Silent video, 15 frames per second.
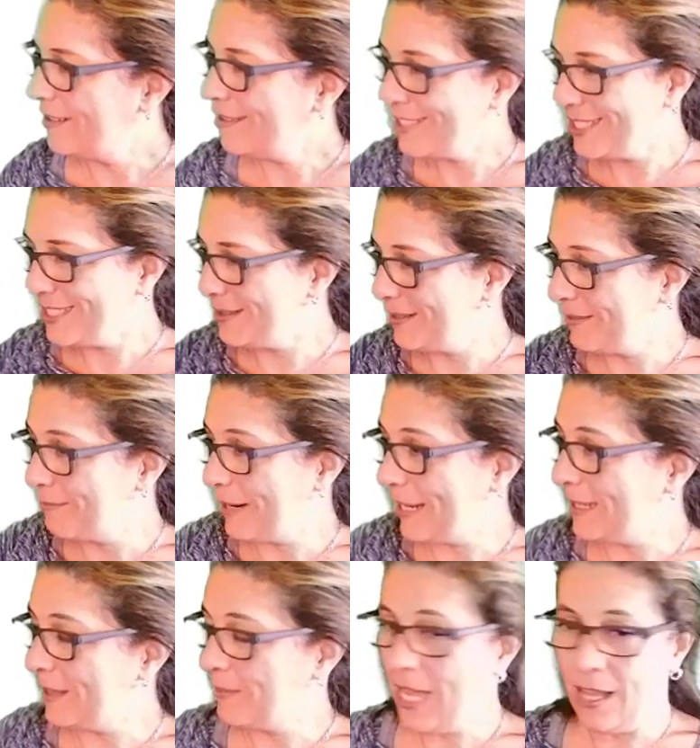Just write
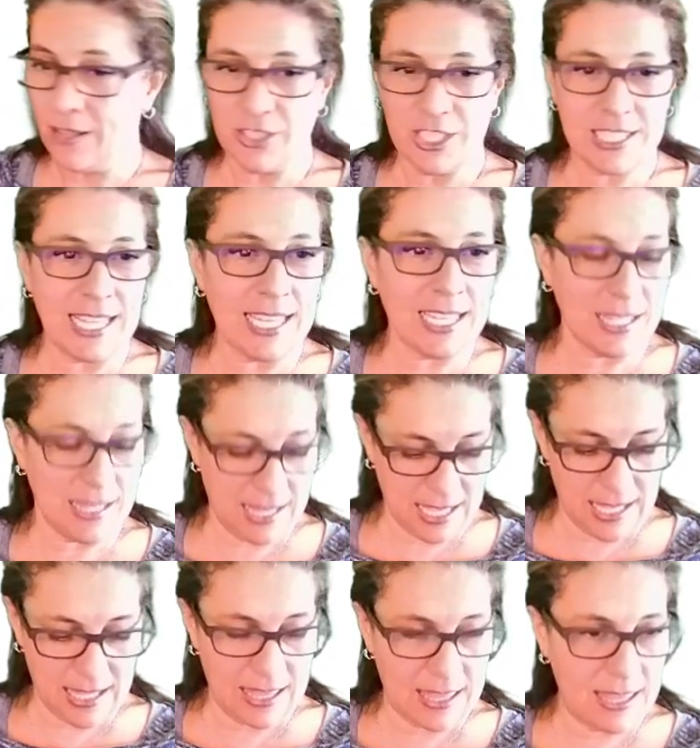them down, just like they